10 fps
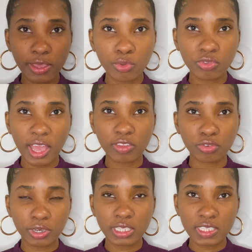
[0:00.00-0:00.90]
use
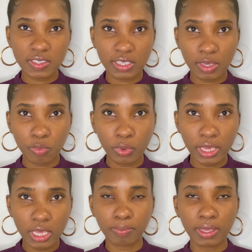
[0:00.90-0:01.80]
castor oil the same
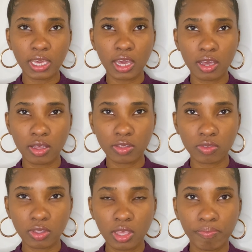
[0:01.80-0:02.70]
way
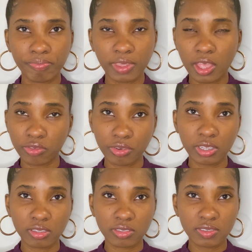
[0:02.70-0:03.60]
because castor
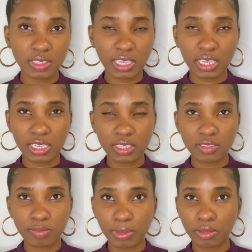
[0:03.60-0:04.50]
oil is thick and it
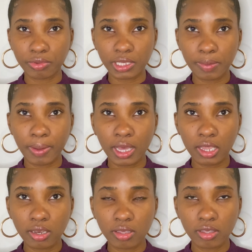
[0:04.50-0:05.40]
smells really bad.